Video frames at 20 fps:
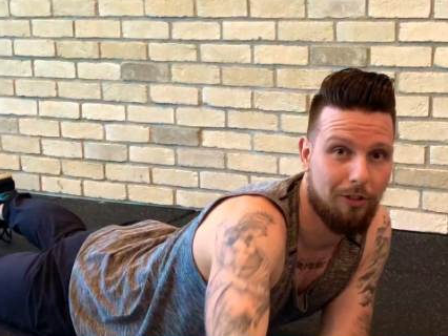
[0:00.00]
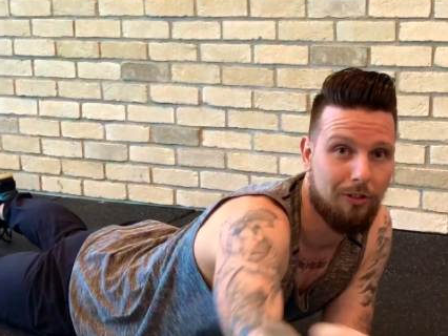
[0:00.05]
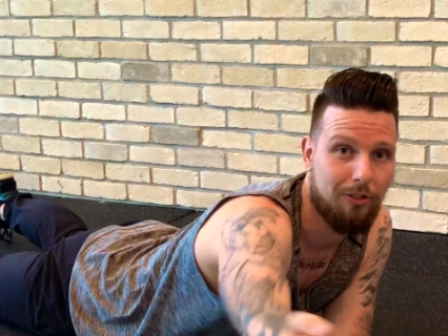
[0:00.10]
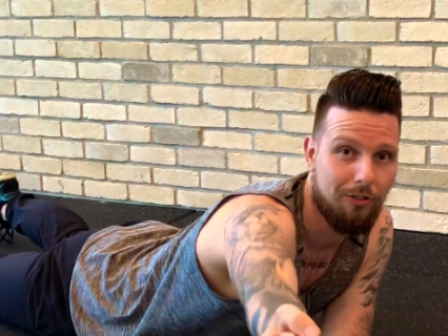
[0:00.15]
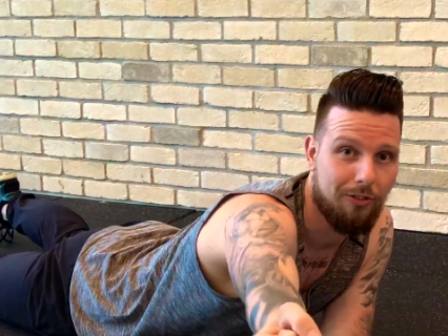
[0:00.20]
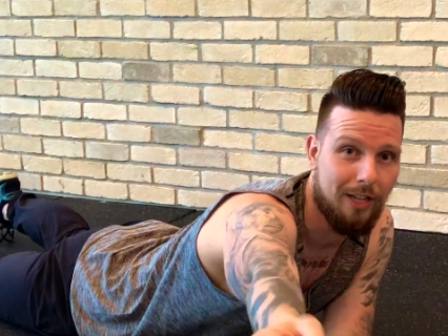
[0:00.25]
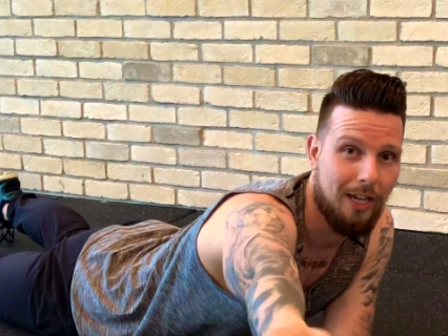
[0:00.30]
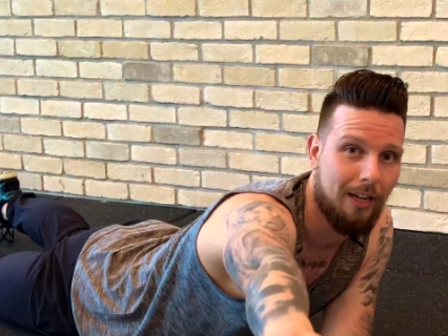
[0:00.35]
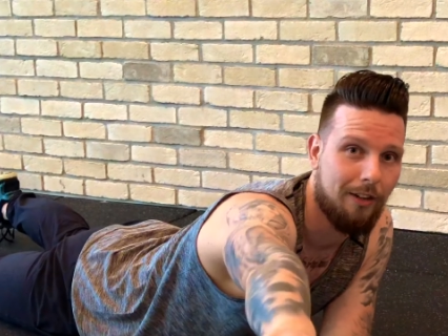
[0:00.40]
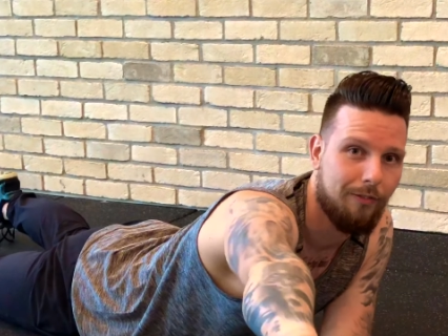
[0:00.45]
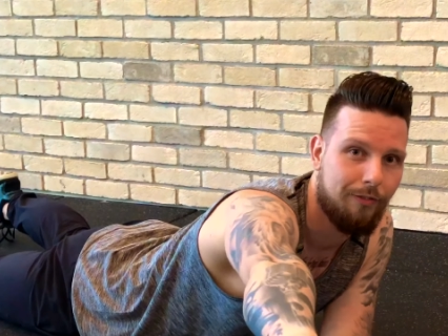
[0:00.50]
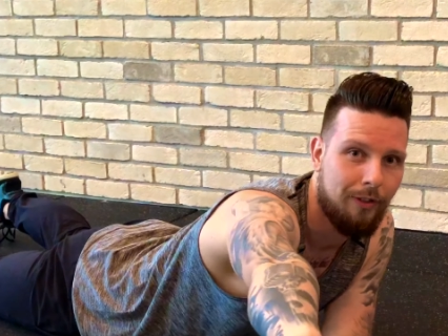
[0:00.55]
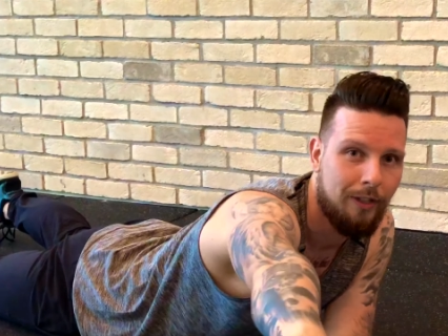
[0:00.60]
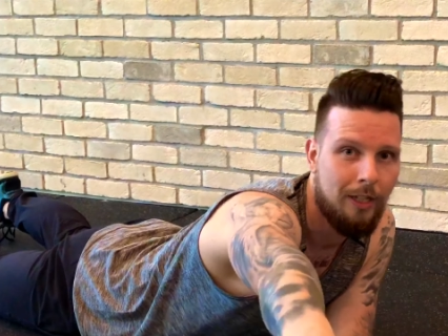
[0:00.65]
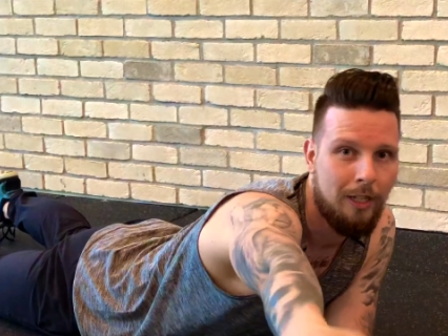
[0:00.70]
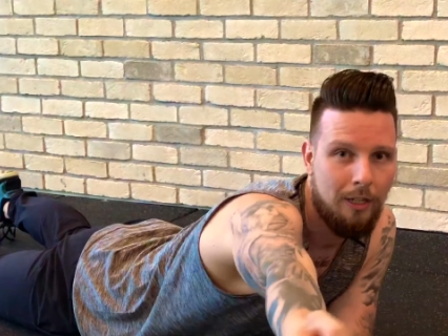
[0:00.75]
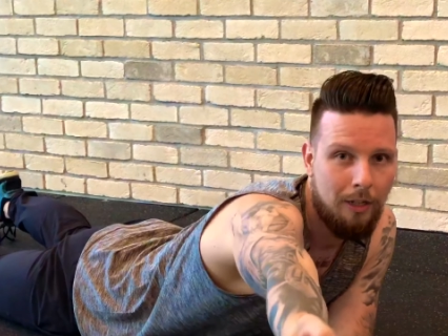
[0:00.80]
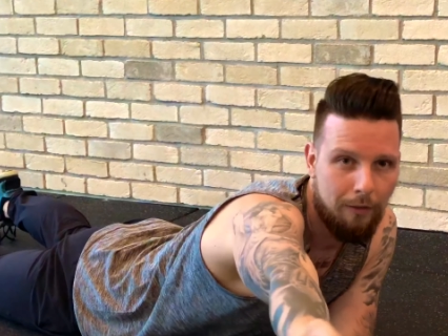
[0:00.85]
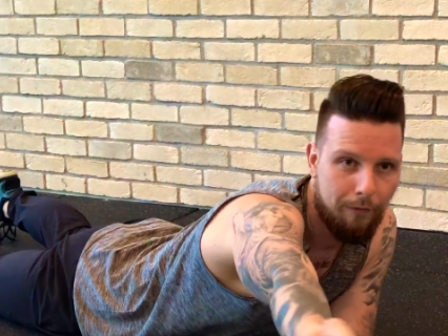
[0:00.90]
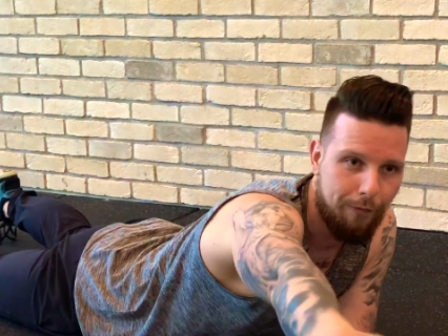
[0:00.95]
to just kind of
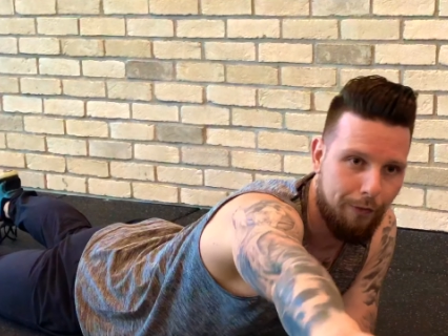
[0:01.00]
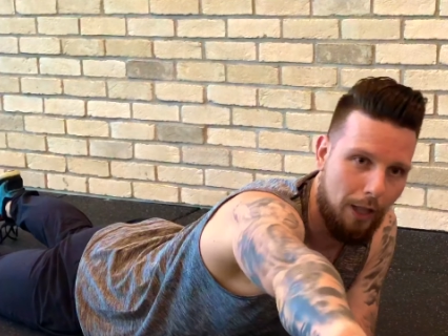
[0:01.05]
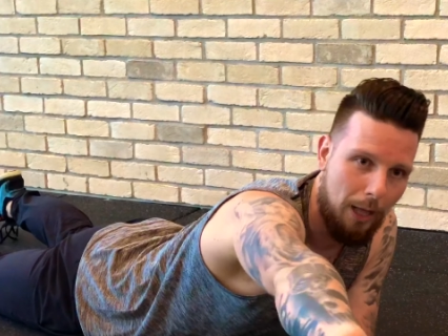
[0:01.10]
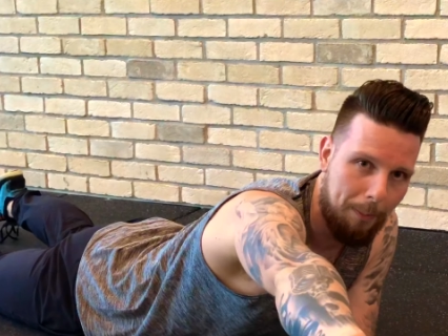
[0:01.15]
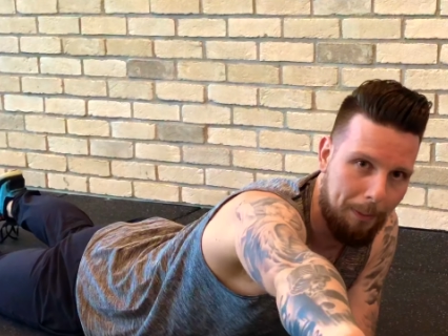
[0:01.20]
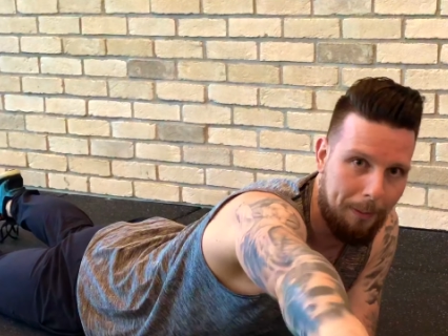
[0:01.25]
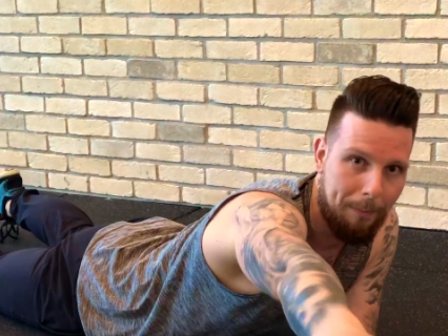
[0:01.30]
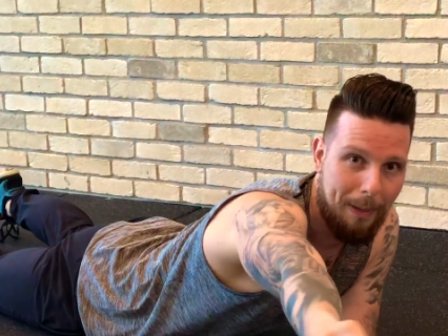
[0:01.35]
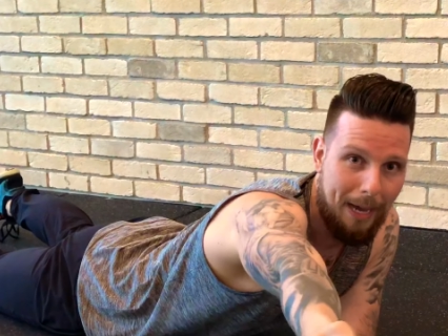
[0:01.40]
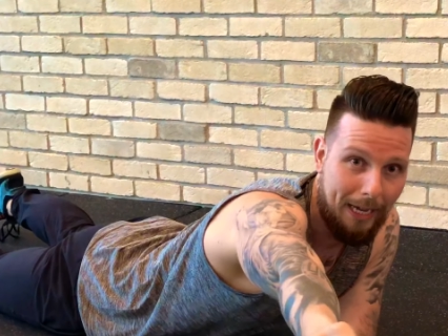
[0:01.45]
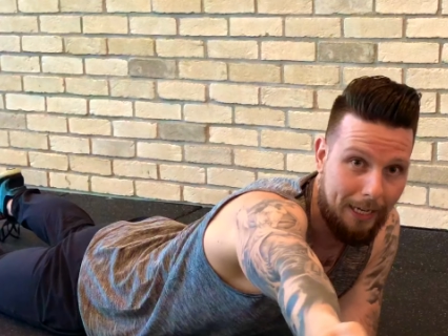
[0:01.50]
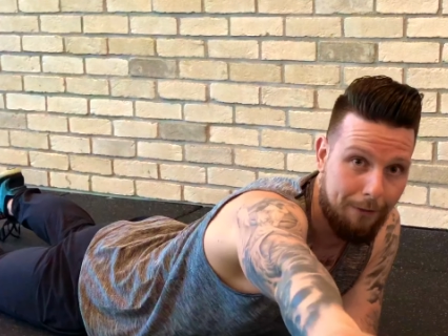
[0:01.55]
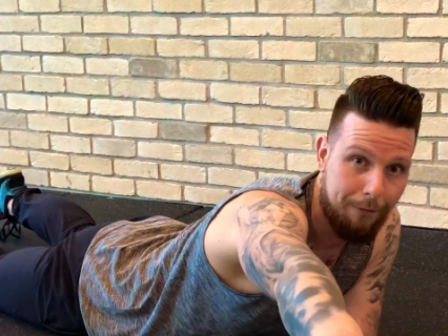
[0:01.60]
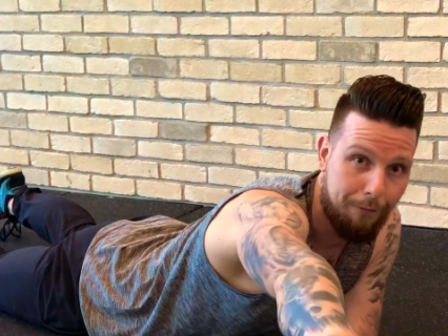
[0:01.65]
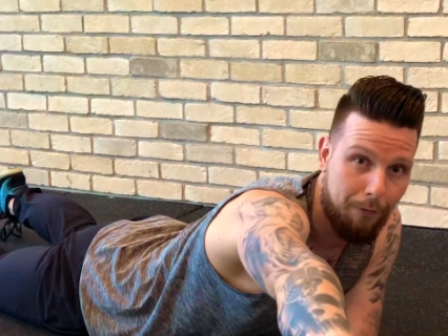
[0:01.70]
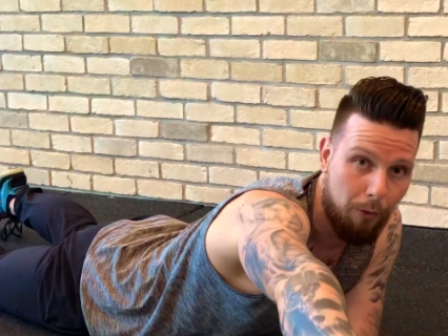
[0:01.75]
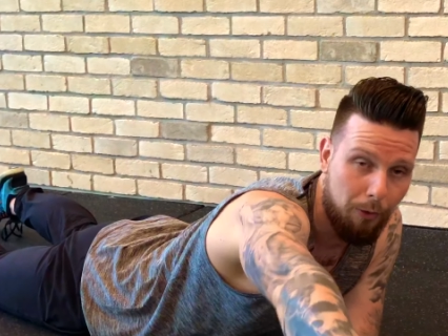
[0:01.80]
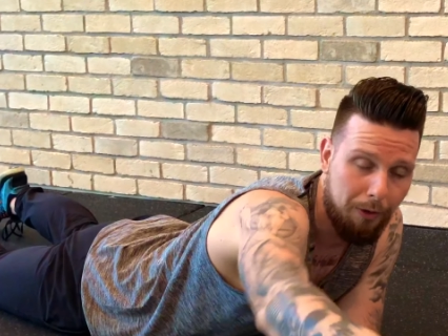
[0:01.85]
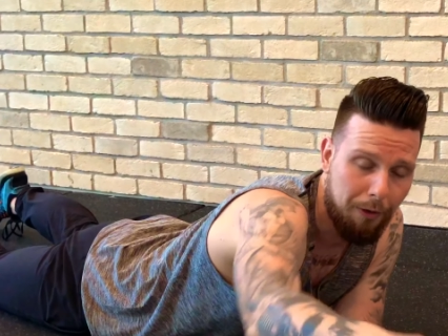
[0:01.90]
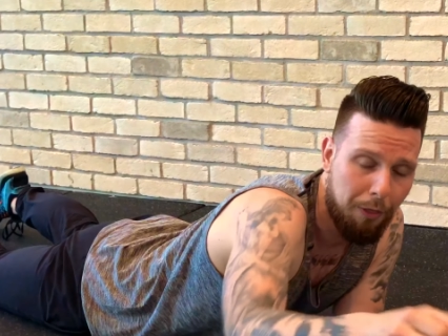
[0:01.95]
flopping back and
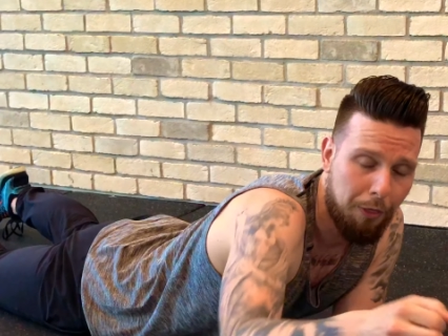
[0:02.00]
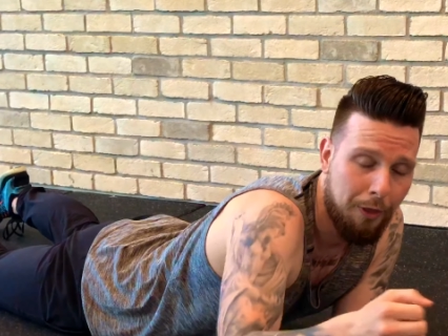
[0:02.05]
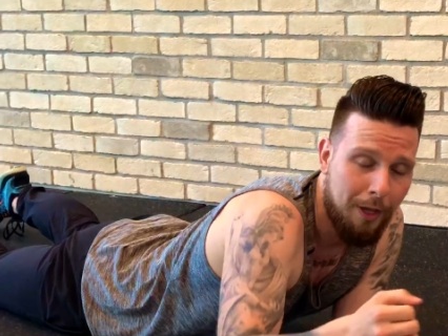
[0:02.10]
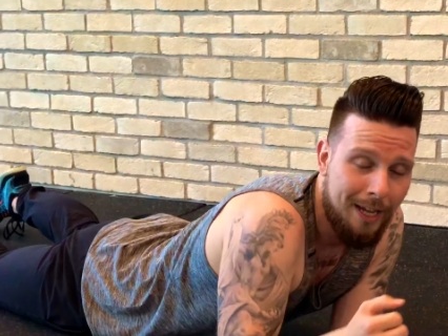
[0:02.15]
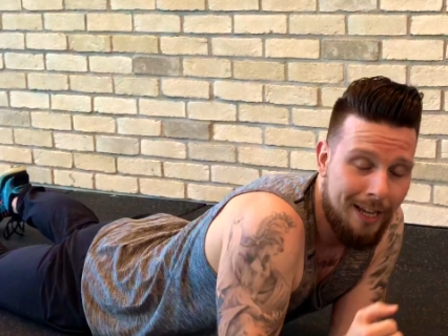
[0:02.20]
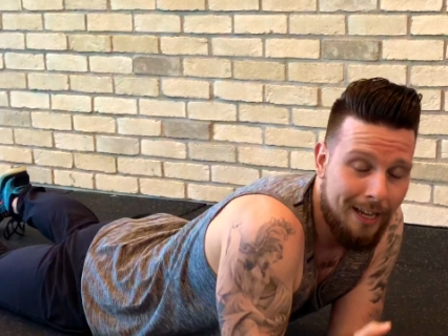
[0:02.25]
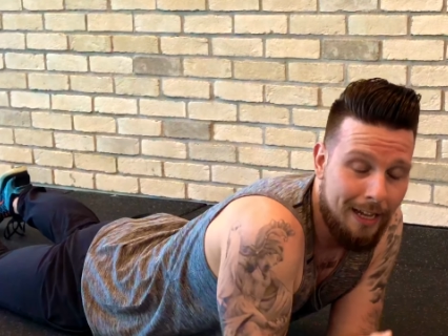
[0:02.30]
forth.